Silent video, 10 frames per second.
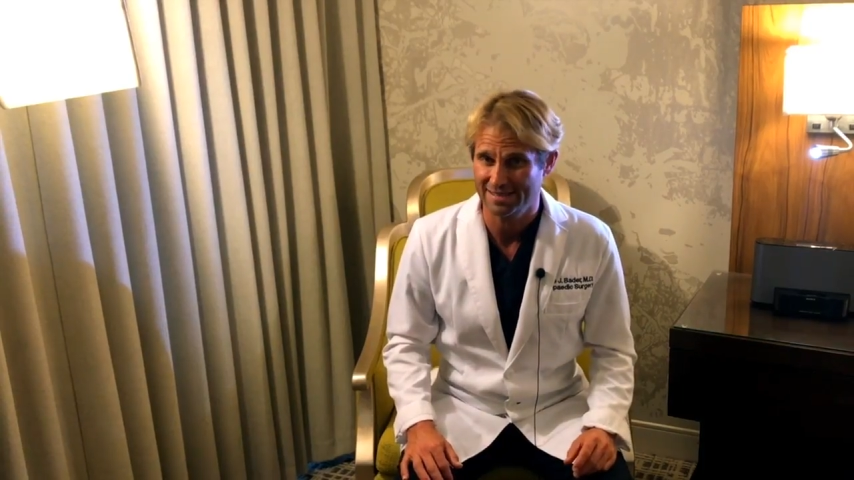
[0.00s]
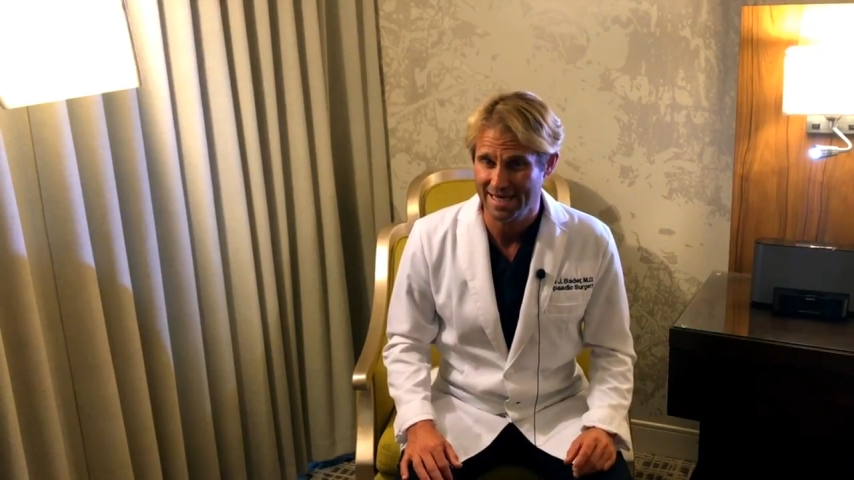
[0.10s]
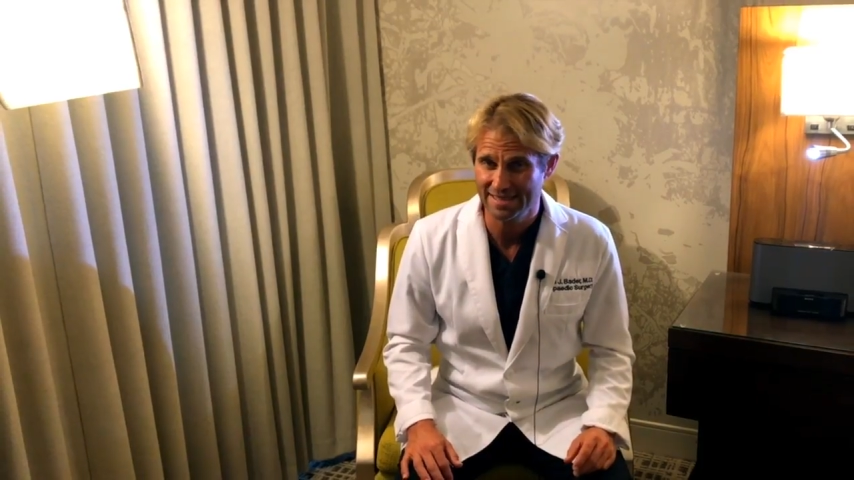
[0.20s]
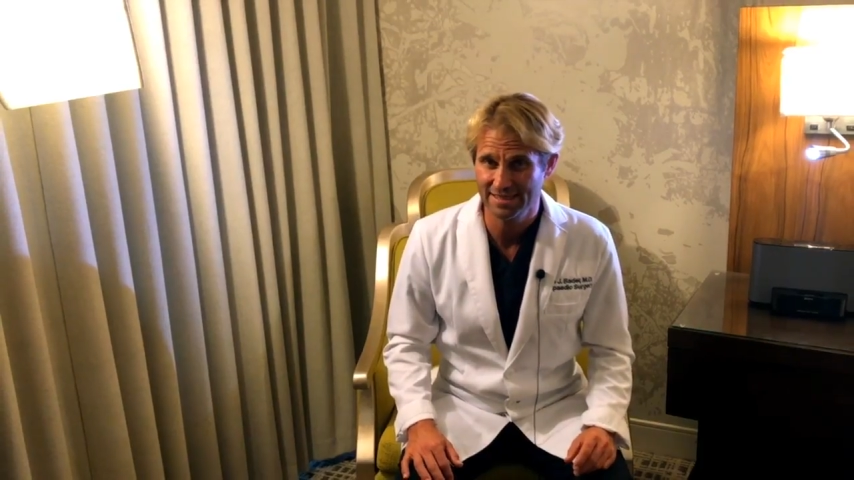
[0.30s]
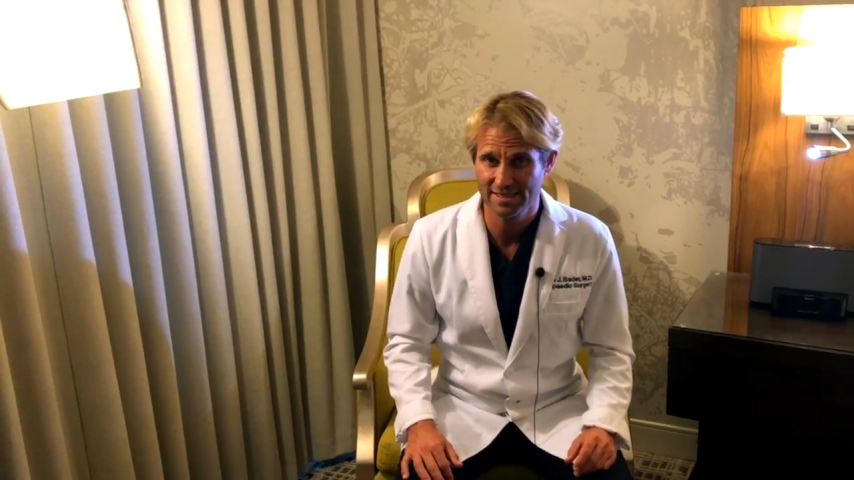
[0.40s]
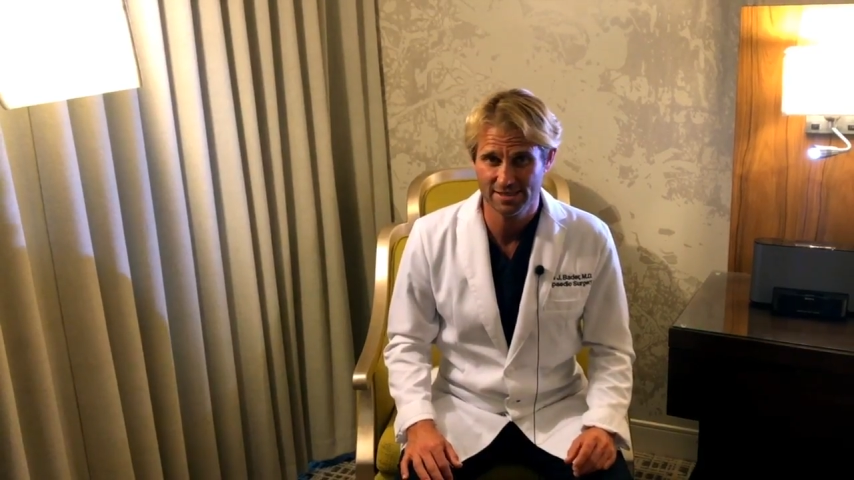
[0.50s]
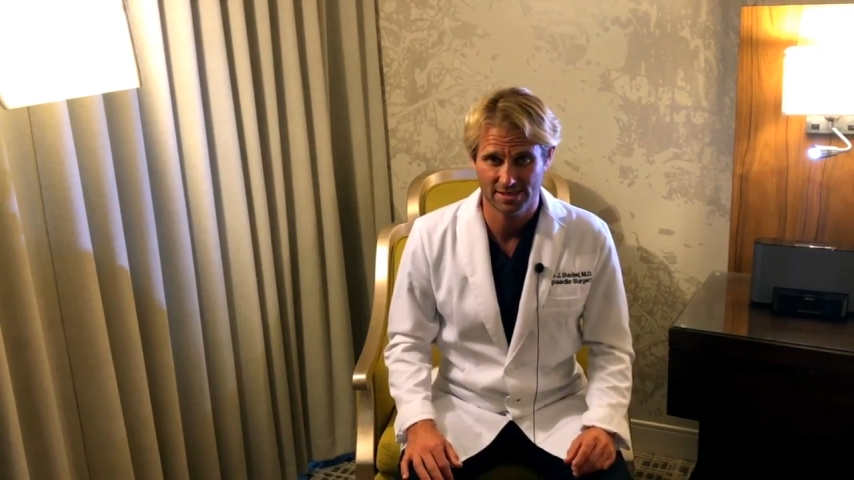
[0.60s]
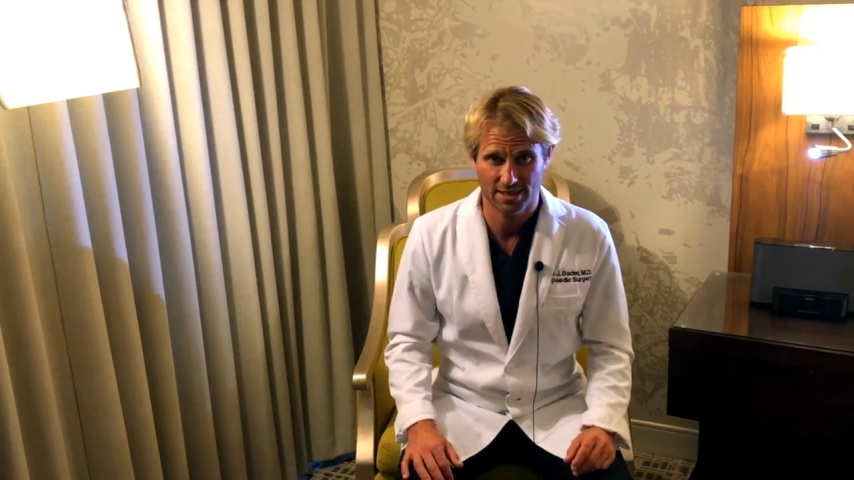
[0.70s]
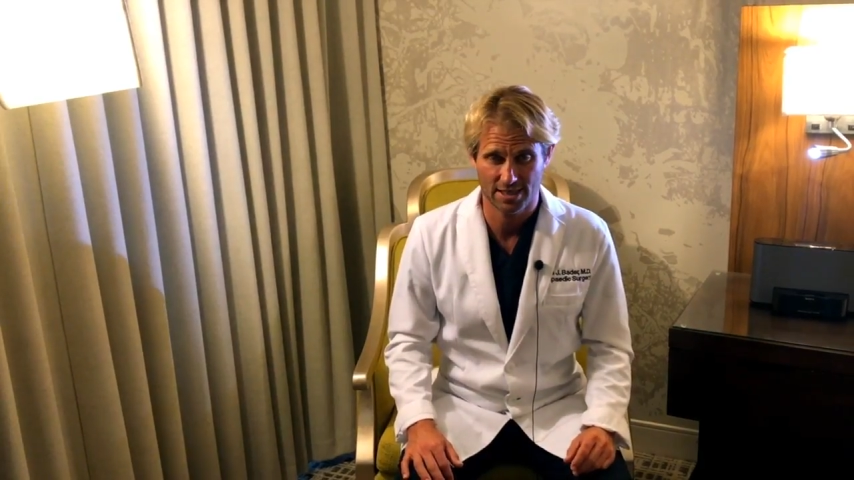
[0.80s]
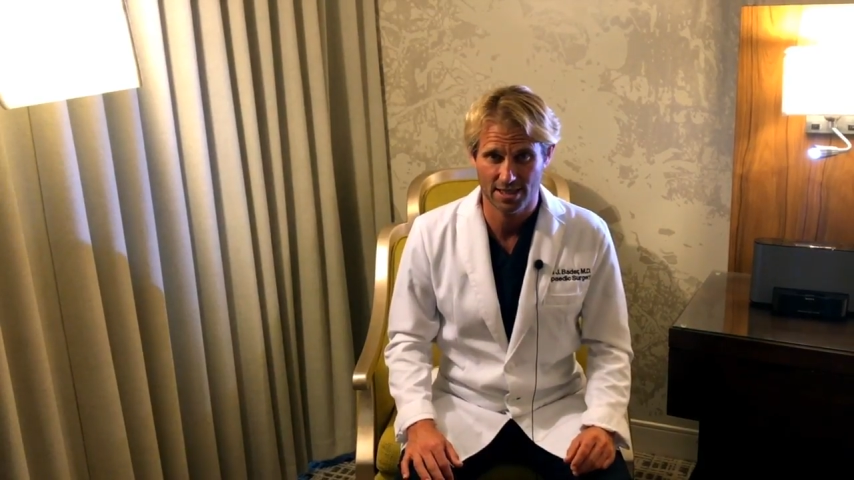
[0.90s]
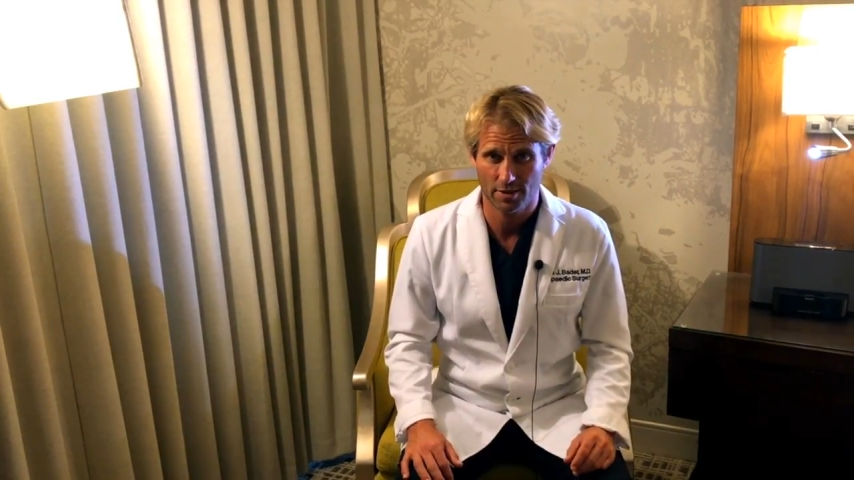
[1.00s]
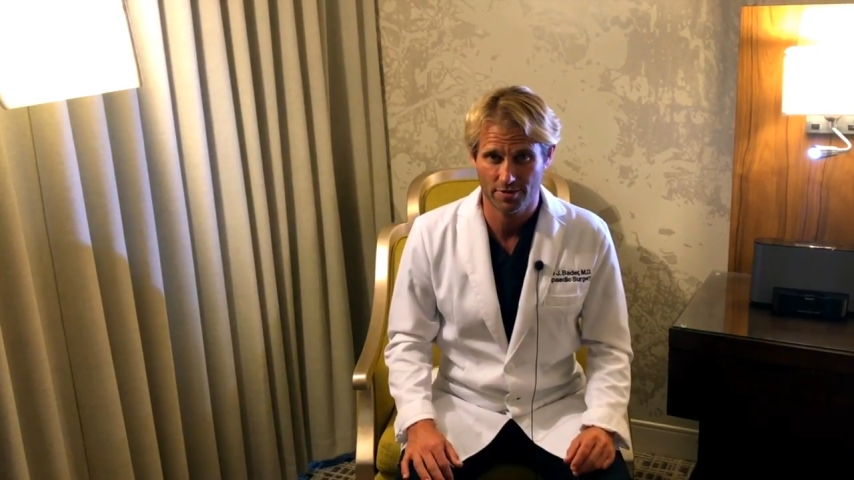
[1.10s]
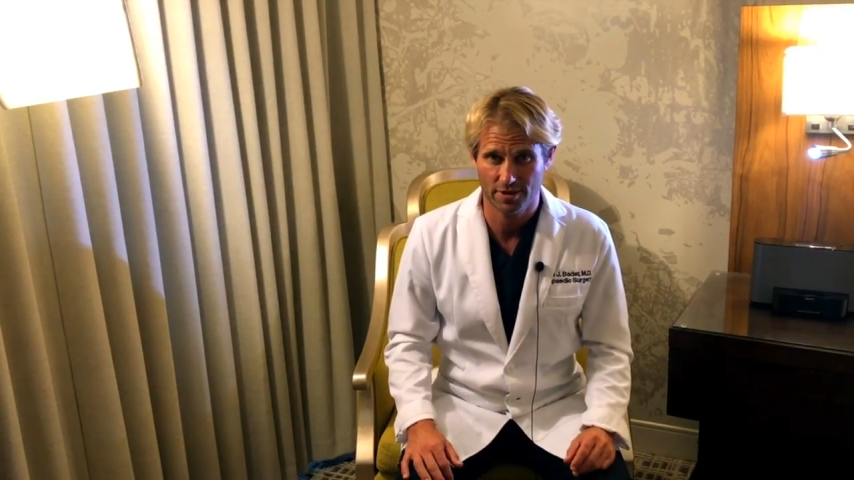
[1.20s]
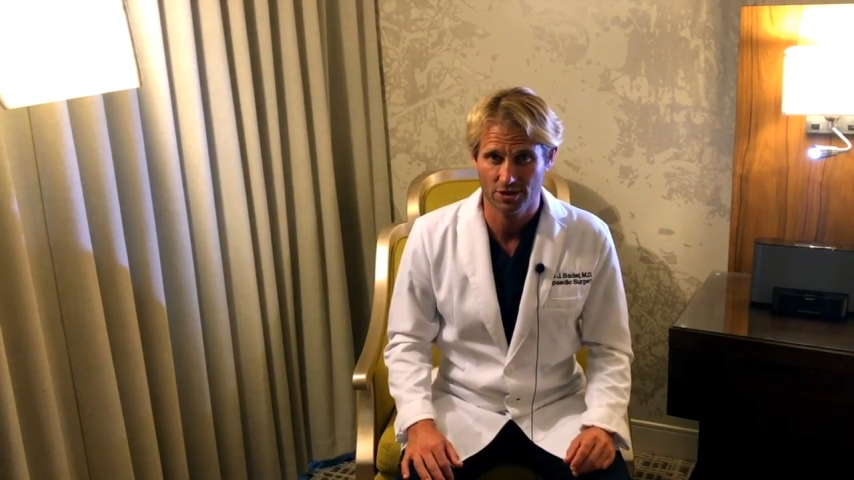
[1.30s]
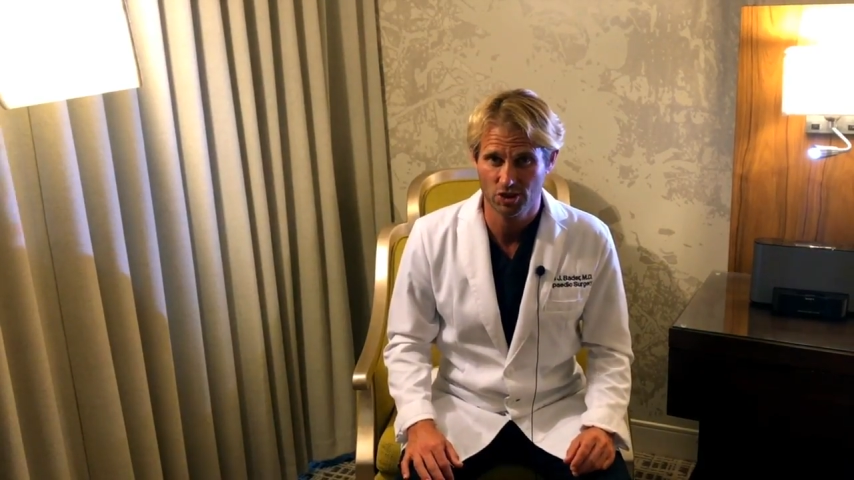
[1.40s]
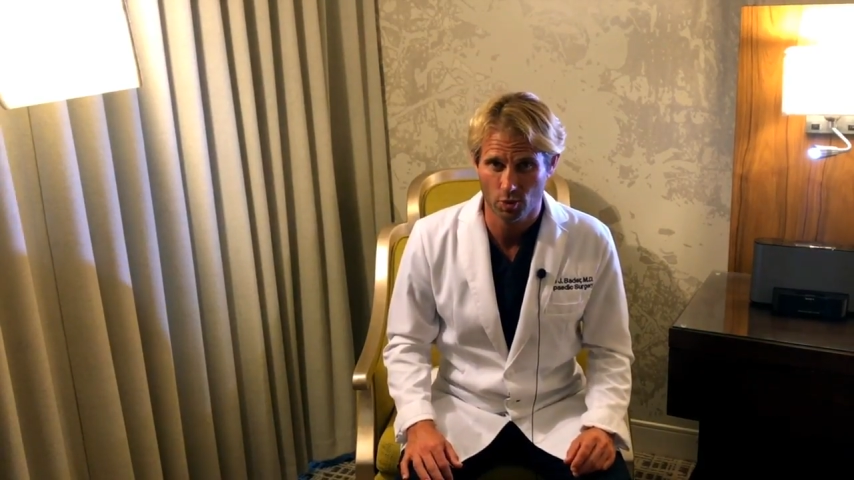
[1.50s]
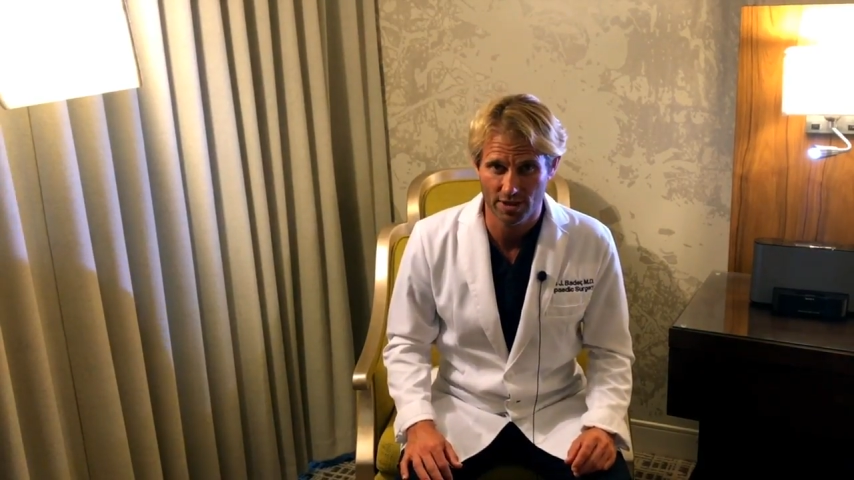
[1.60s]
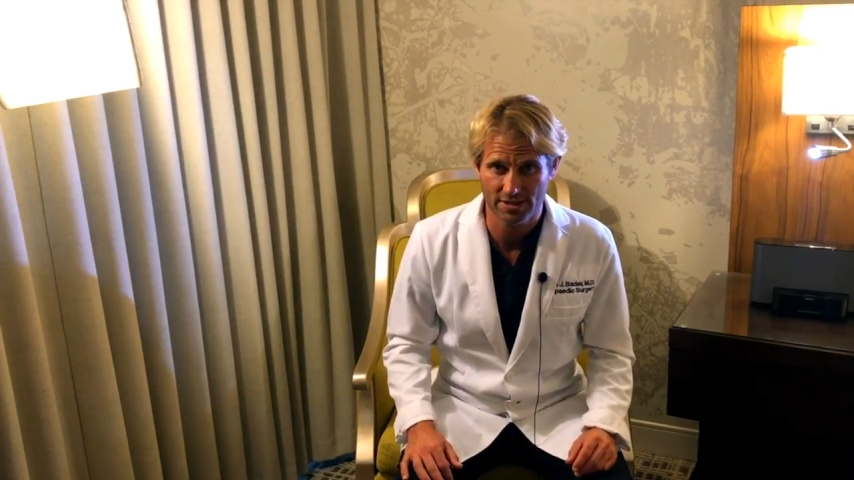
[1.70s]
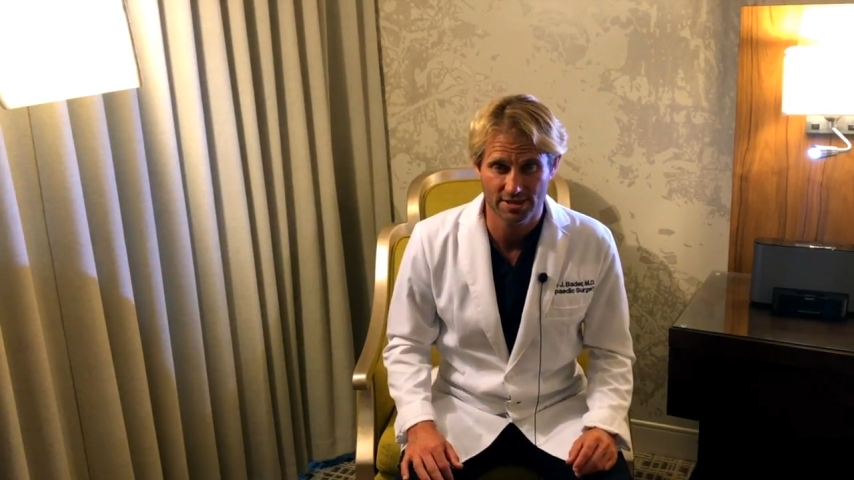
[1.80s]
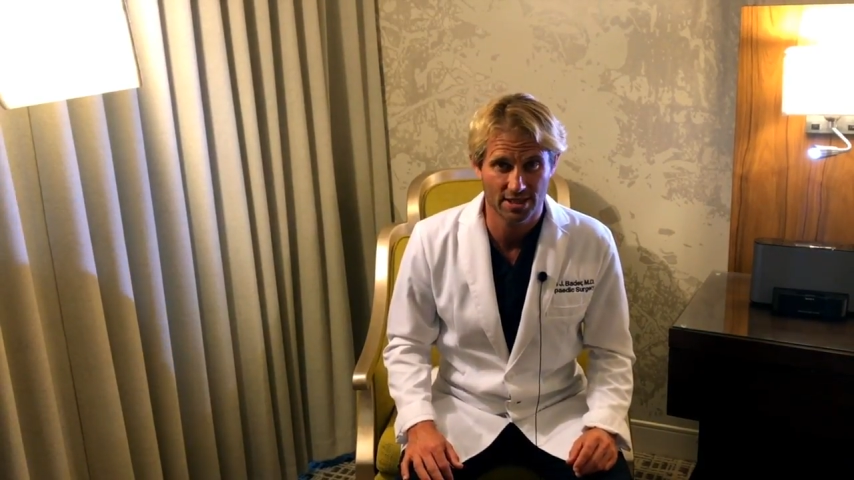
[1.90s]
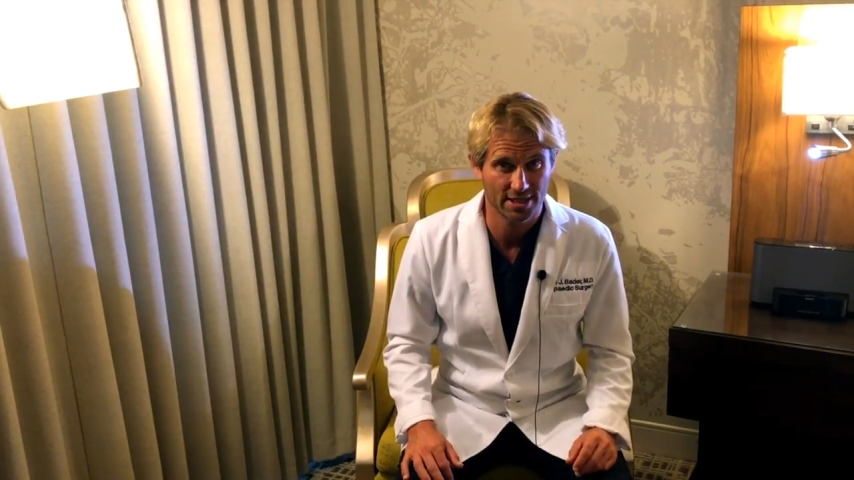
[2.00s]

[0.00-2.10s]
tendons and unhealthy joints and